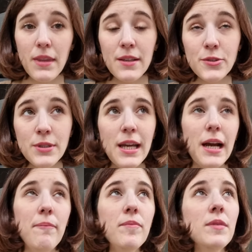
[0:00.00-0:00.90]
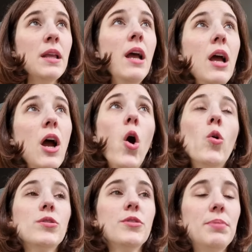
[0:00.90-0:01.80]
So yeah, I'm
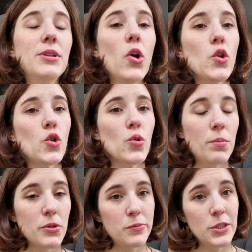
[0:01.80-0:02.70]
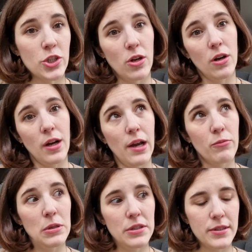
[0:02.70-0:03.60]
also a bit unsure about which color I
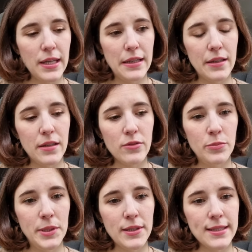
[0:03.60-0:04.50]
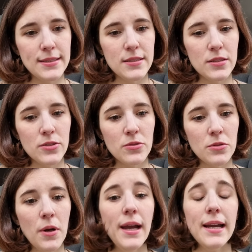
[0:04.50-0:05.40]
will take, to be honest.
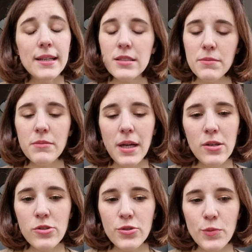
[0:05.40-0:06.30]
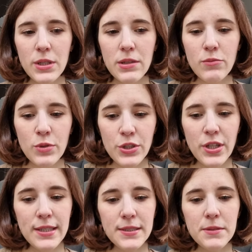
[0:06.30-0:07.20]
So it's in my luxury wish
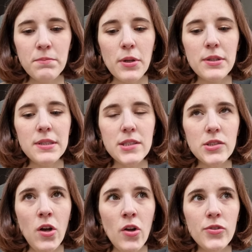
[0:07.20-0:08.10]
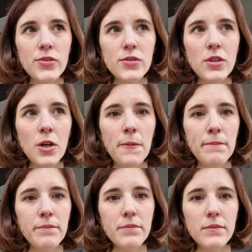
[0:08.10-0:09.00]
list, but it's not
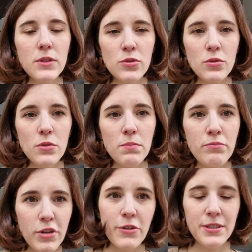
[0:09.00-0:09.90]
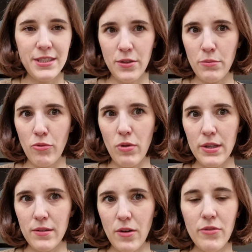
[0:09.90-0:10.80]
the priority number
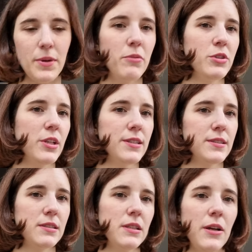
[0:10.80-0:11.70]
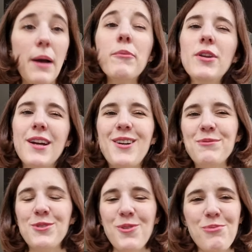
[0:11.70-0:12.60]
one of my wish list. I'm gonna
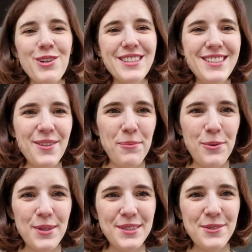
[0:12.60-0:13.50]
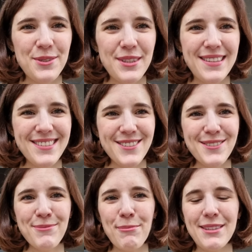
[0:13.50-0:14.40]
come to the priority number one in a
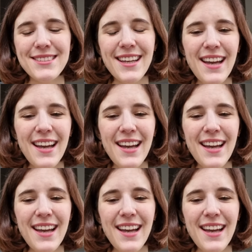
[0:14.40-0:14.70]
short moment.